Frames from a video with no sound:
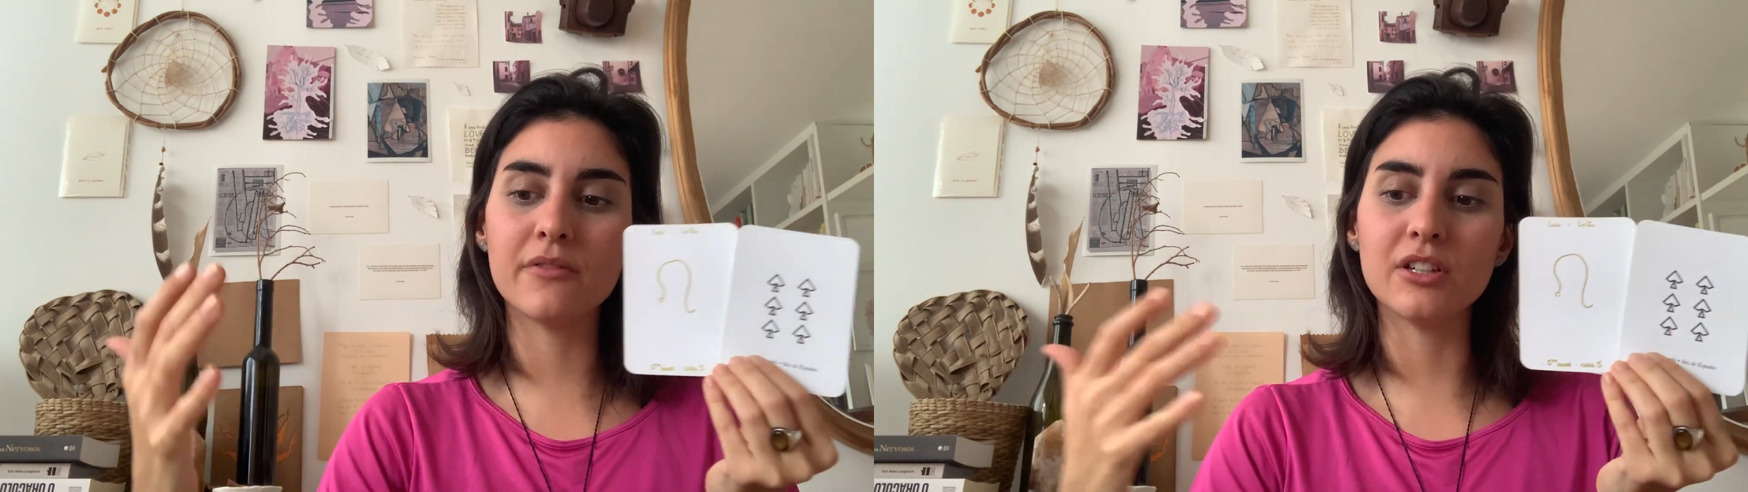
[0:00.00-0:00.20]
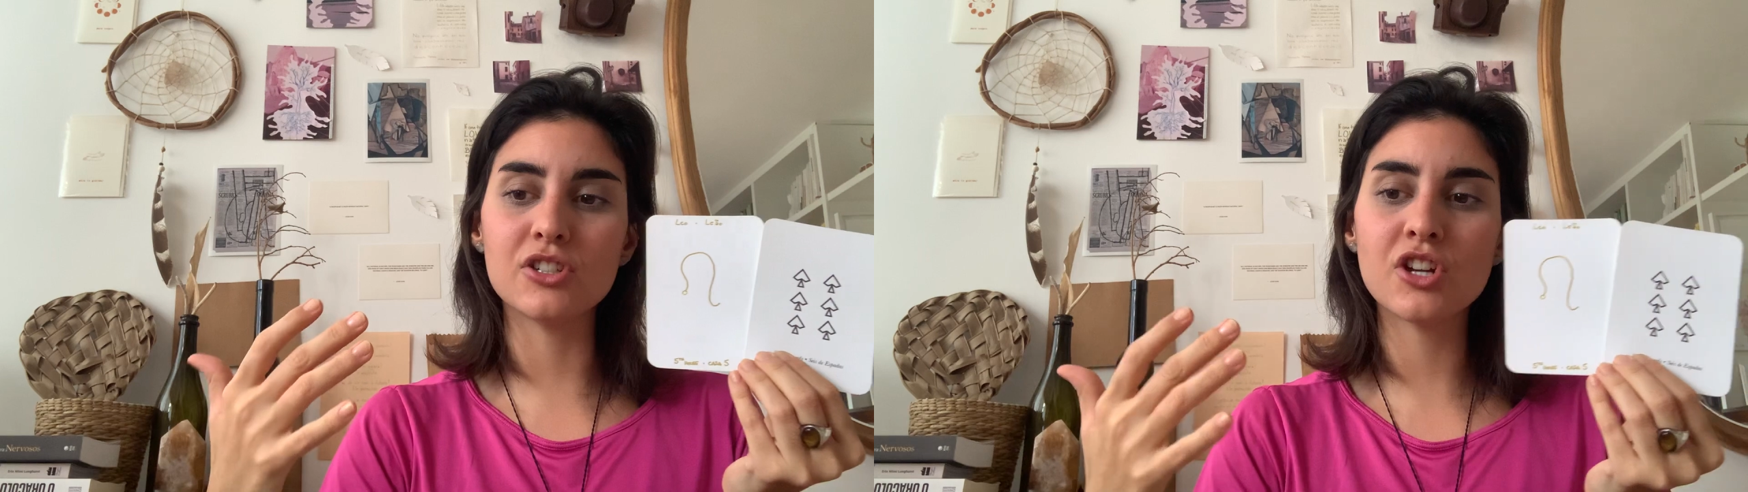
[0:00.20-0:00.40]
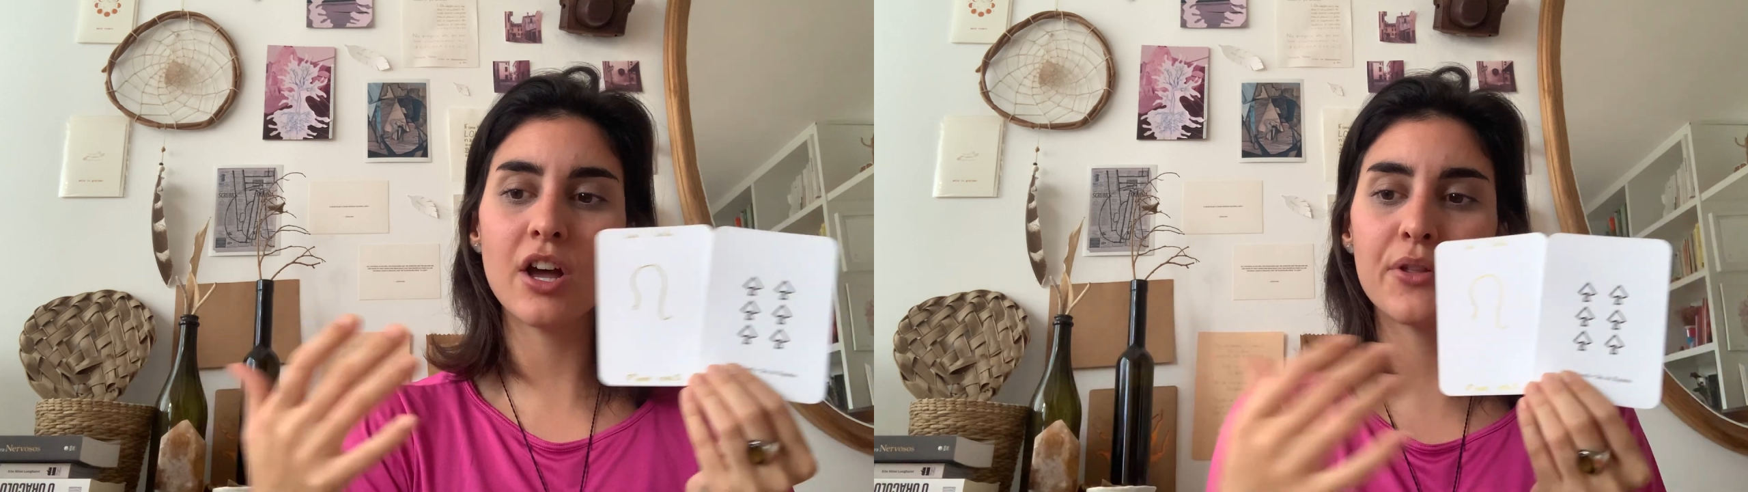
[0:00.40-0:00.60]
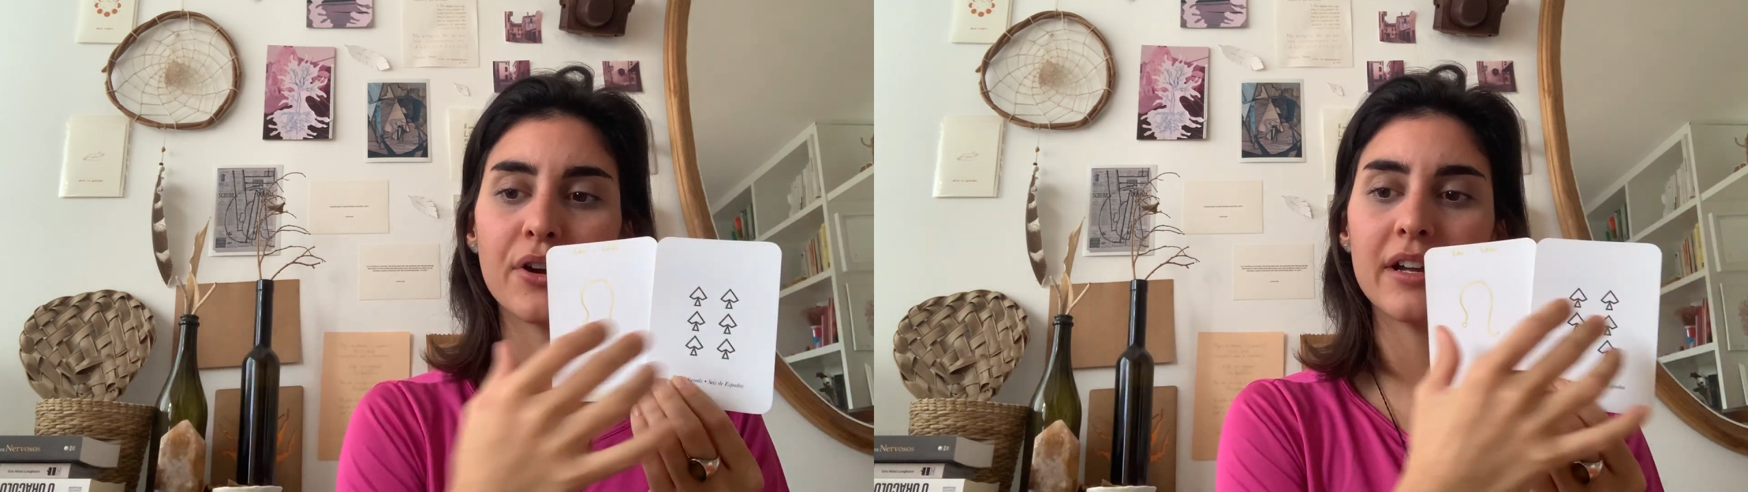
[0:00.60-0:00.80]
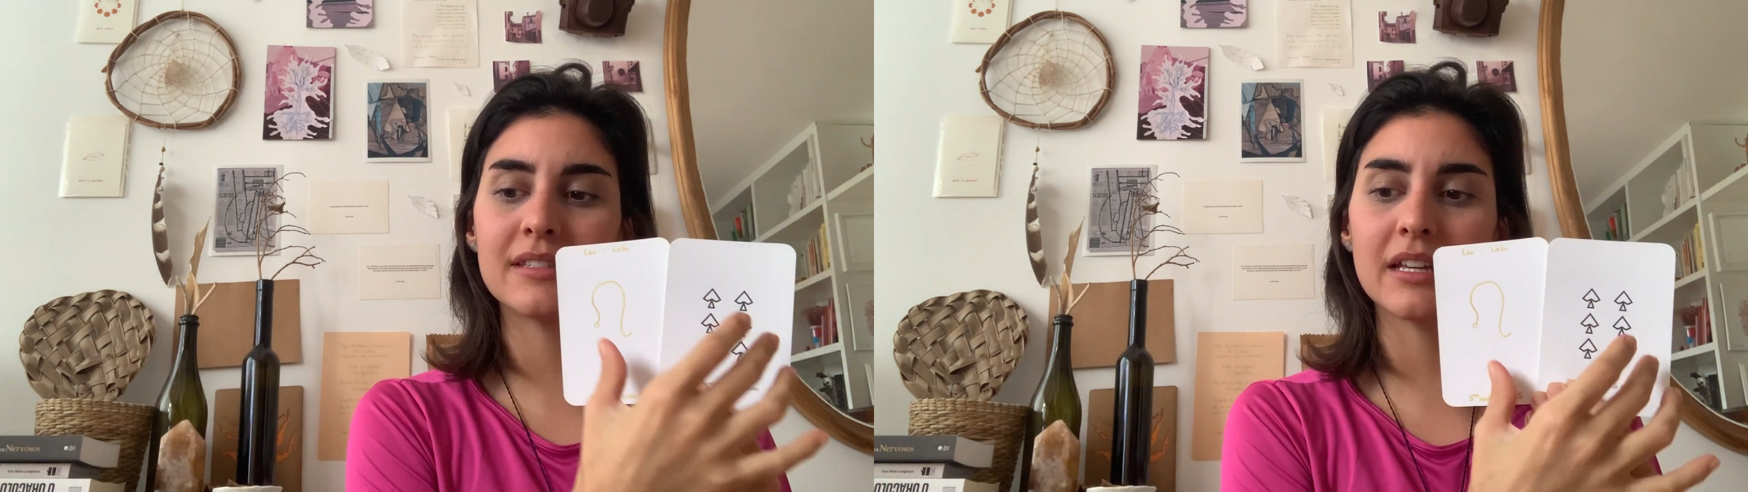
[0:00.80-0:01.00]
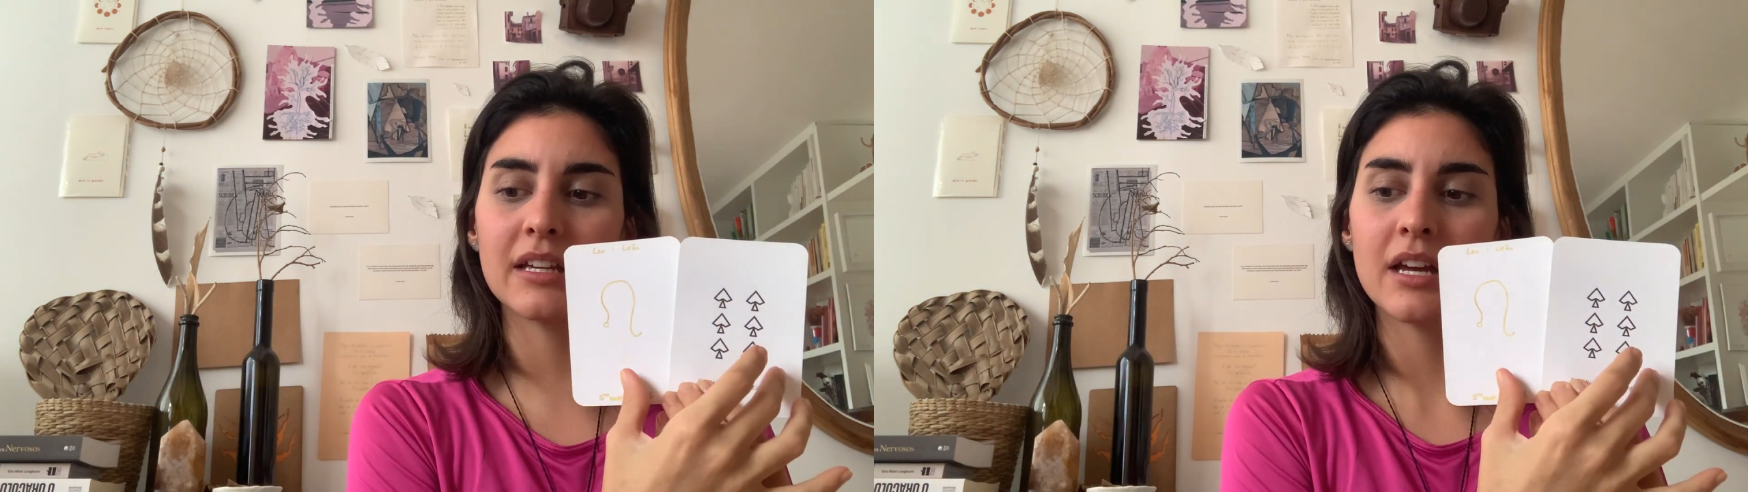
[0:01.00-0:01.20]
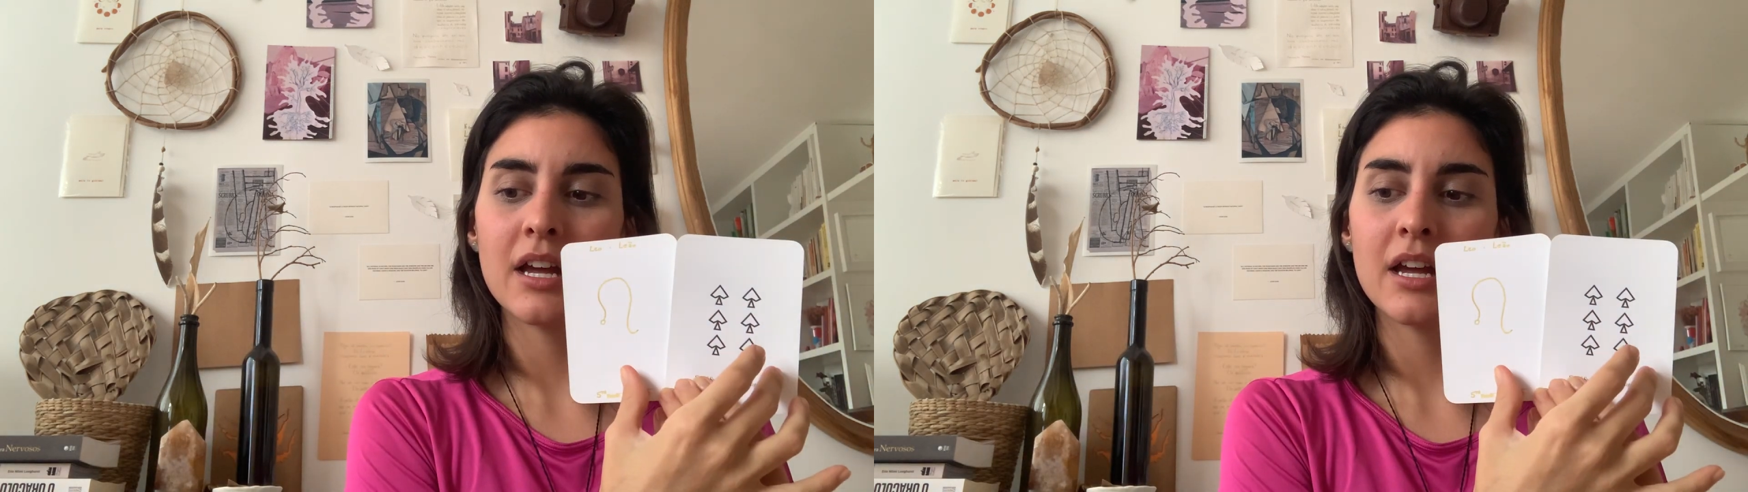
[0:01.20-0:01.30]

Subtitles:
each other, it's like